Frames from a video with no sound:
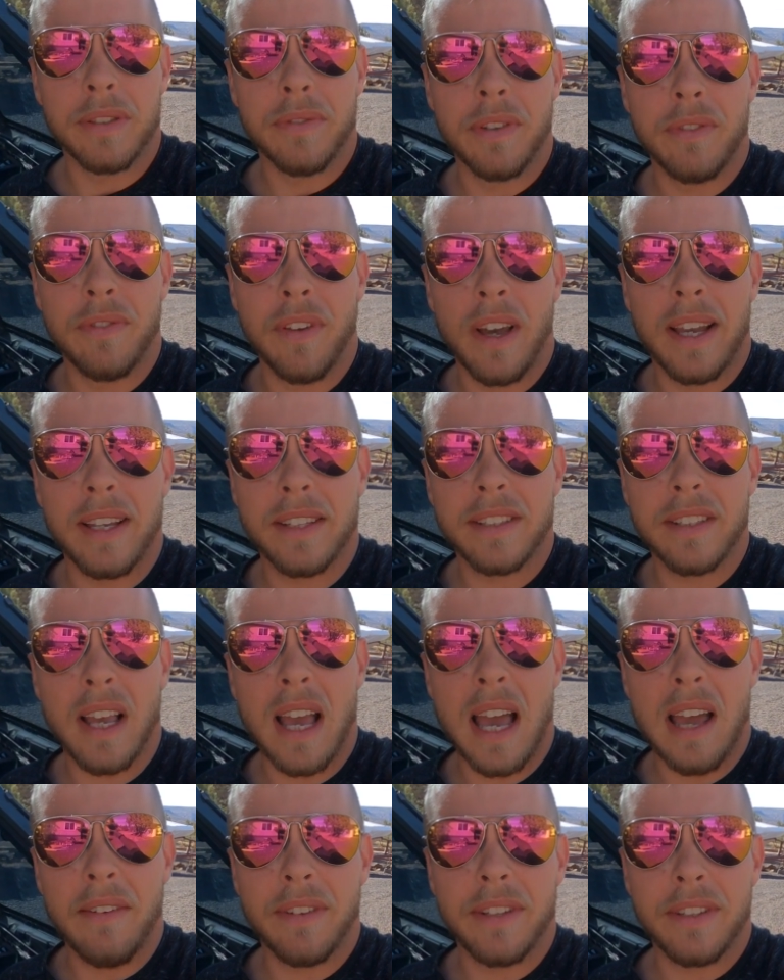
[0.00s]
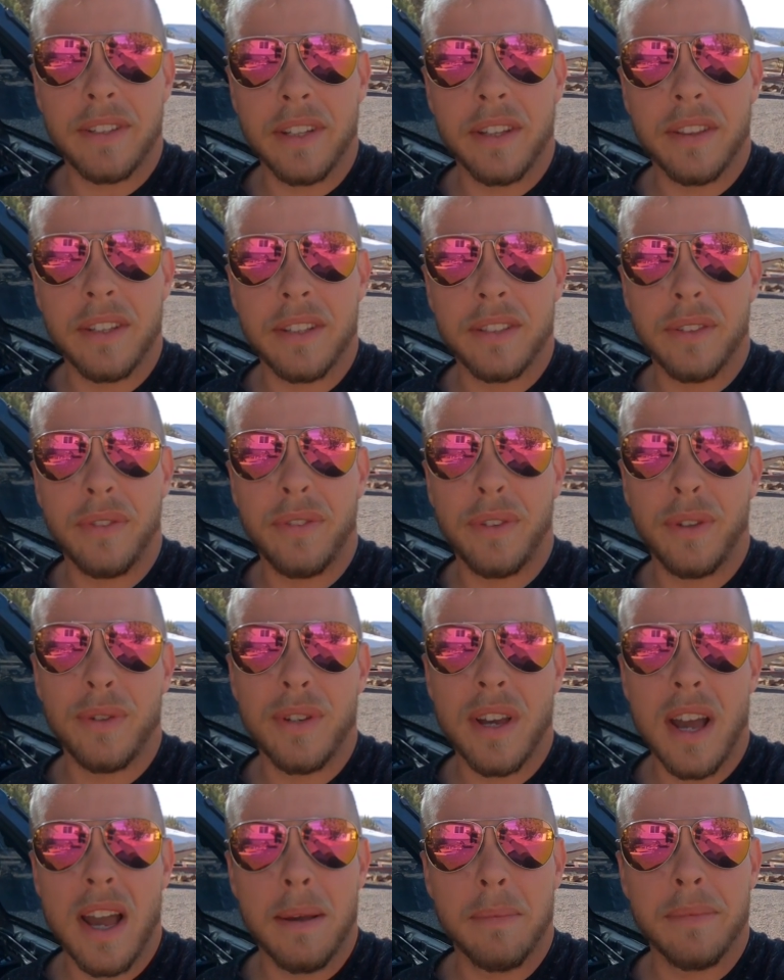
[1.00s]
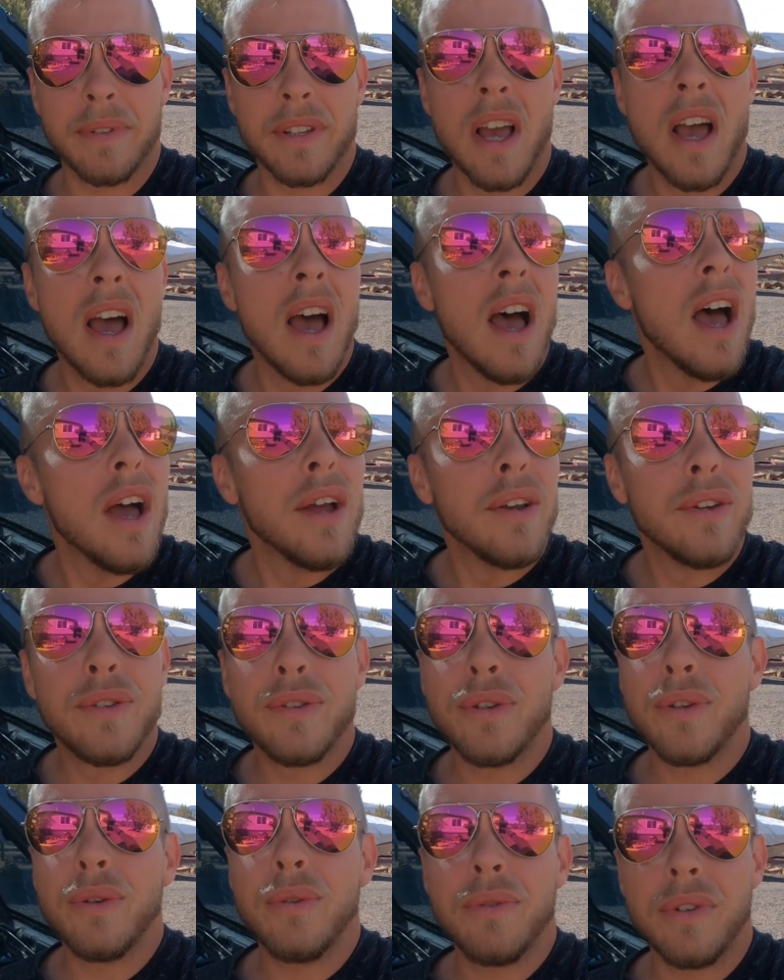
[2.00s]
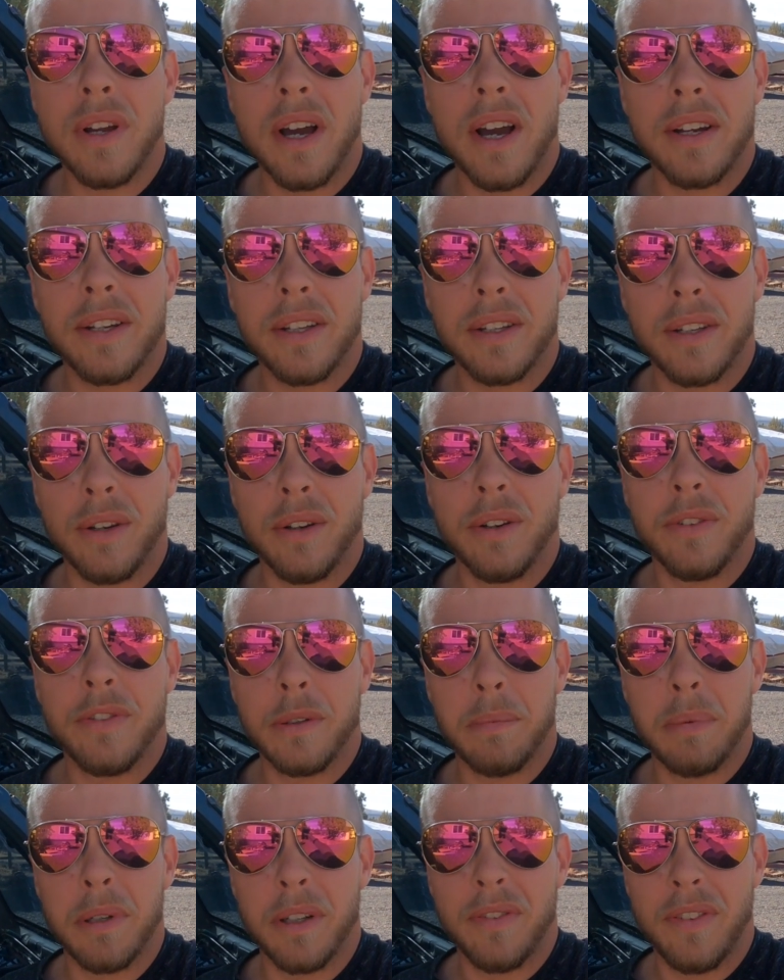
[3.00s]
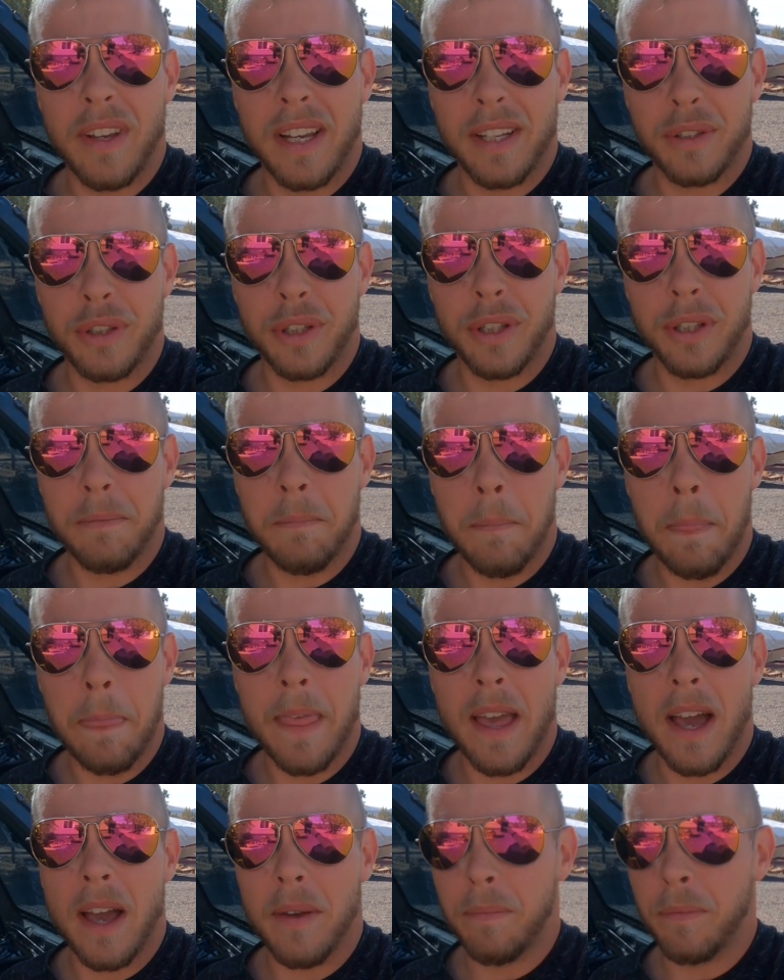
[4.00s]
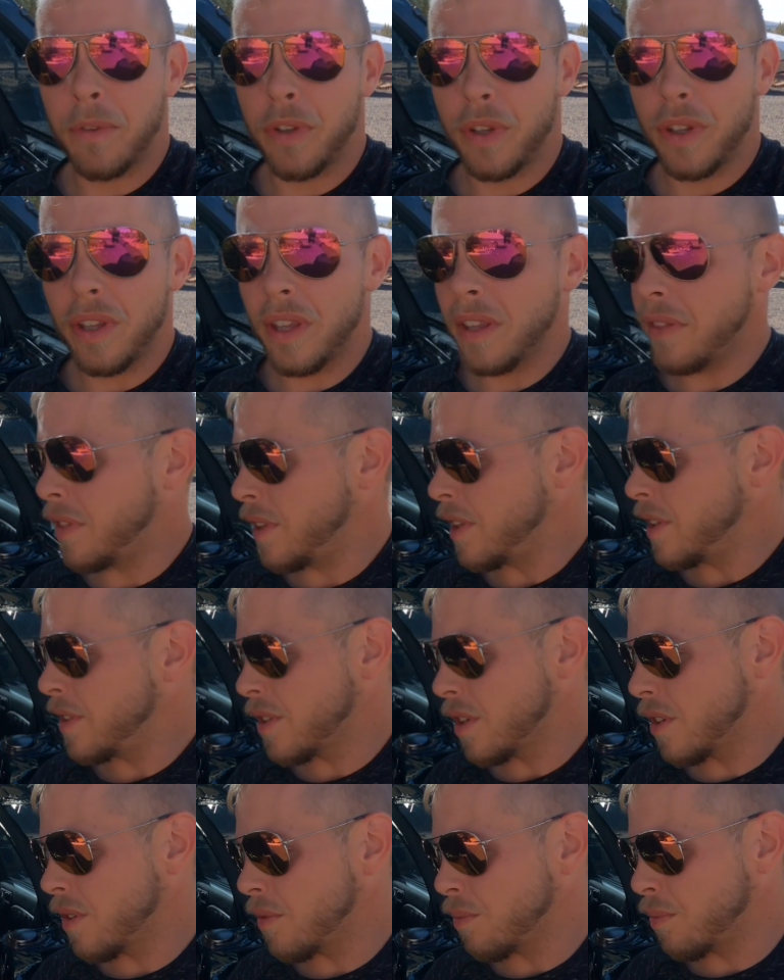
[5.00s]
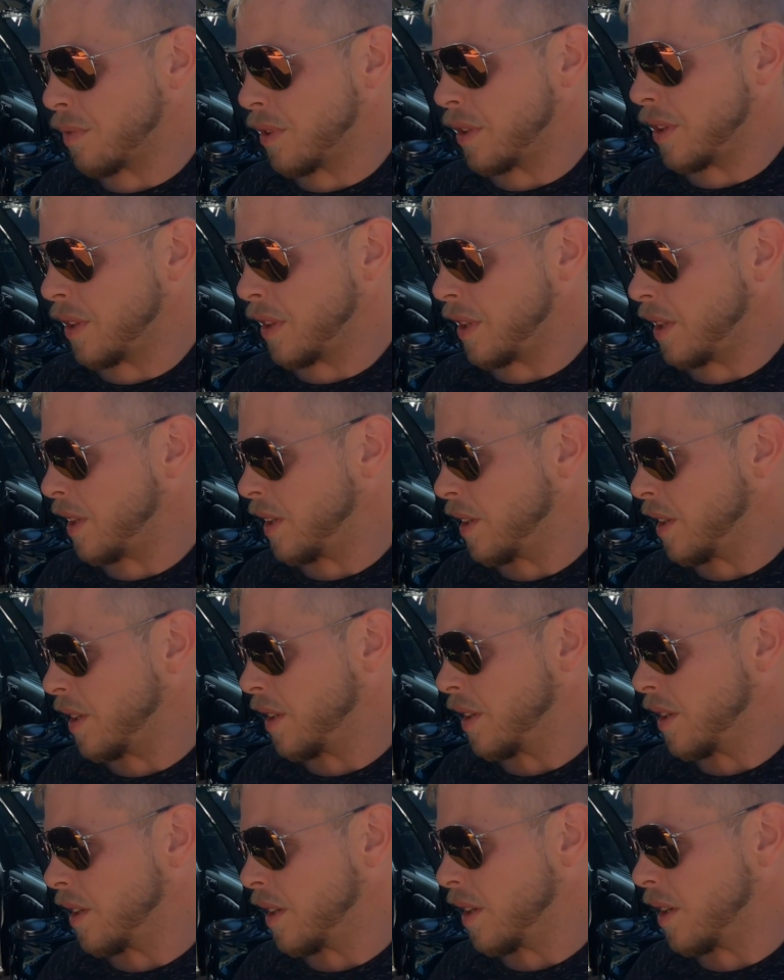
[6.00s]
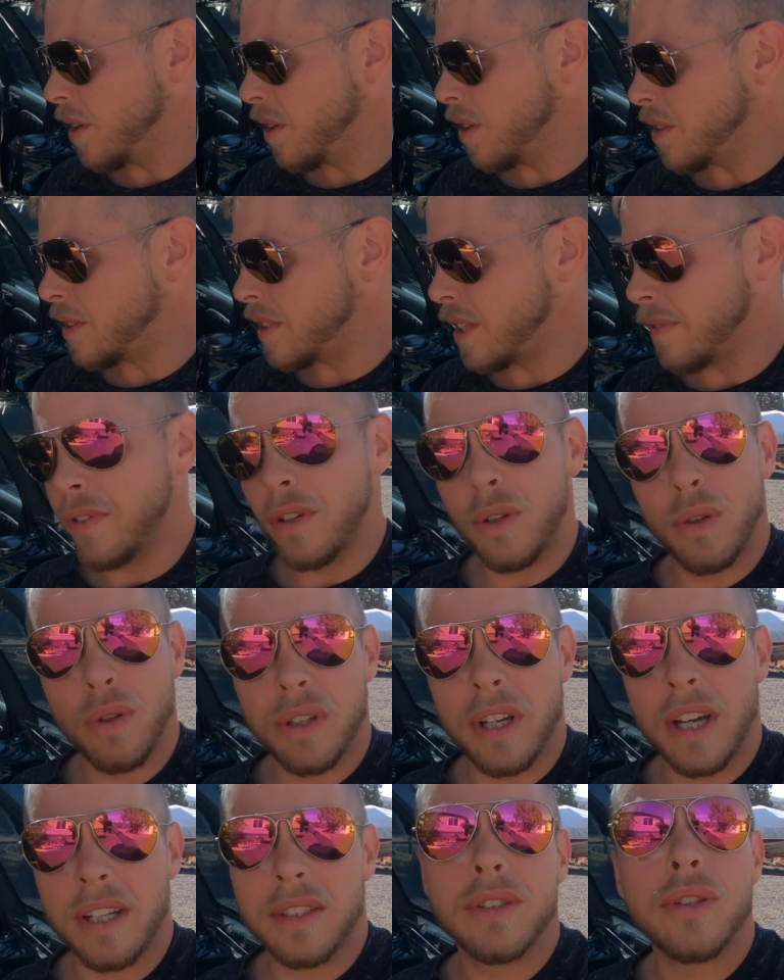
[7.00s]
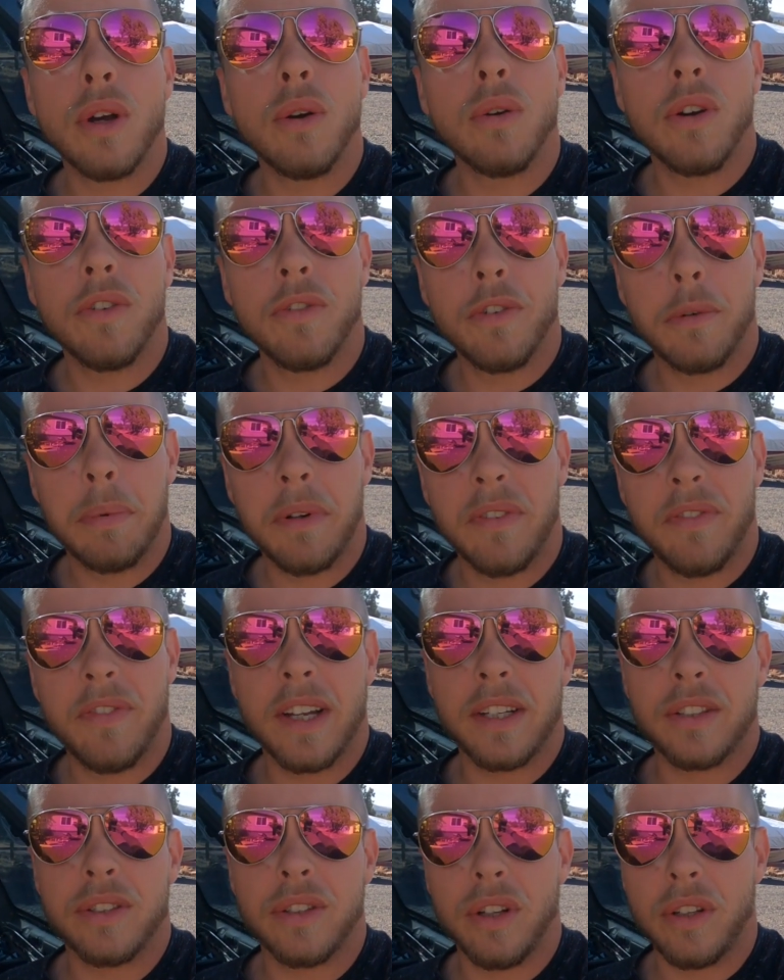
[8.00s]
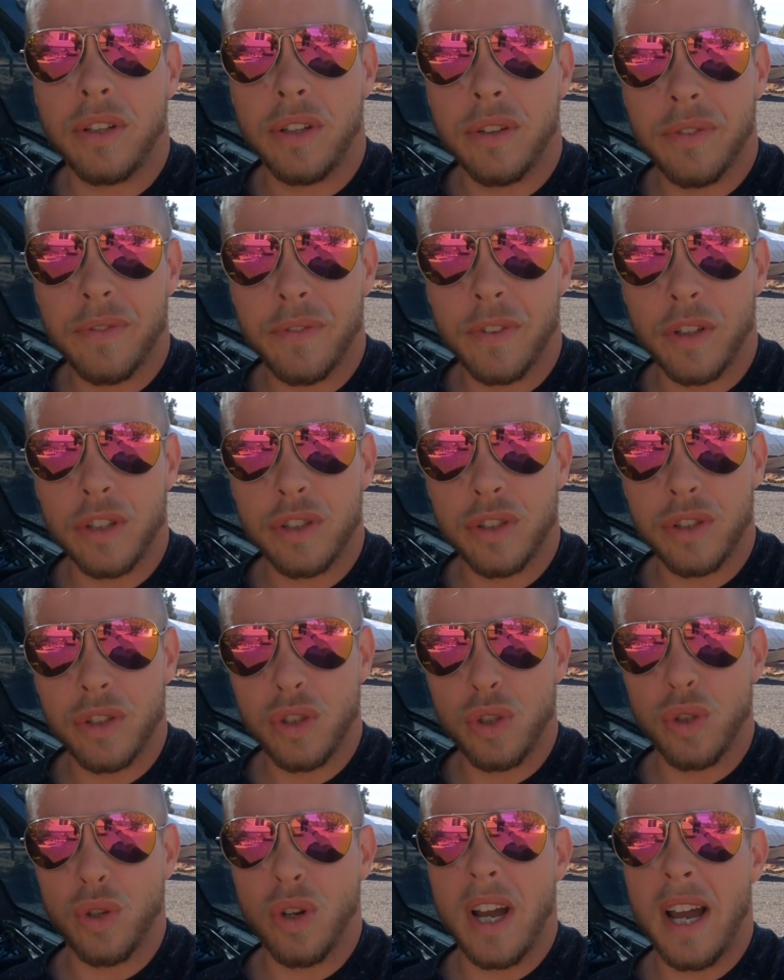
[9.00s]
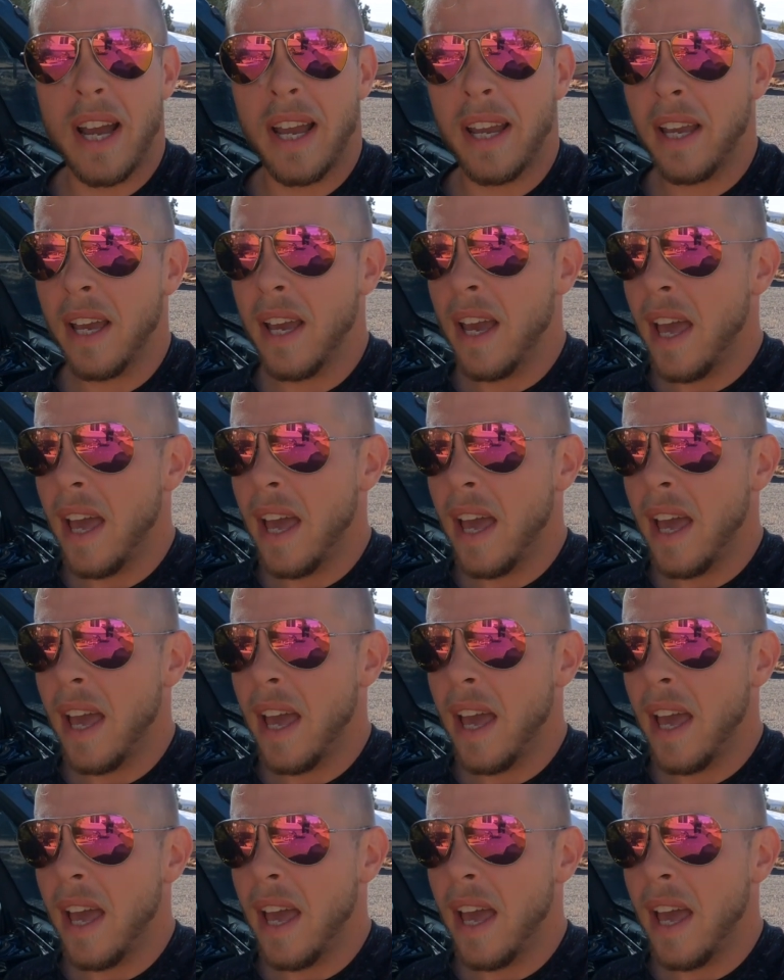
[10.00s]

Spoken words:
of advice, having done this a few times. Do not go for perfection. These are really difficult cuts. Don't go for perfection on your first try,